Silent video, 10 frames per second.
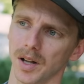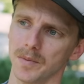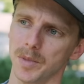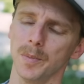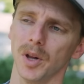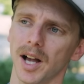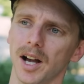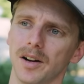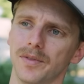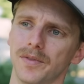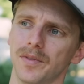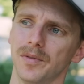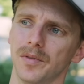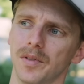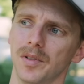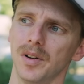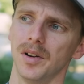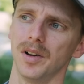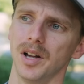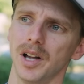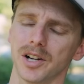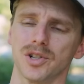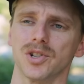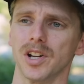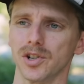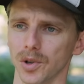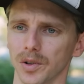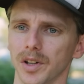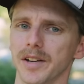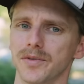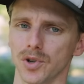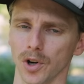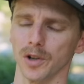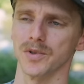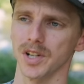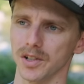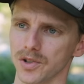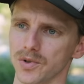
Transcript: people have existential life circumstances,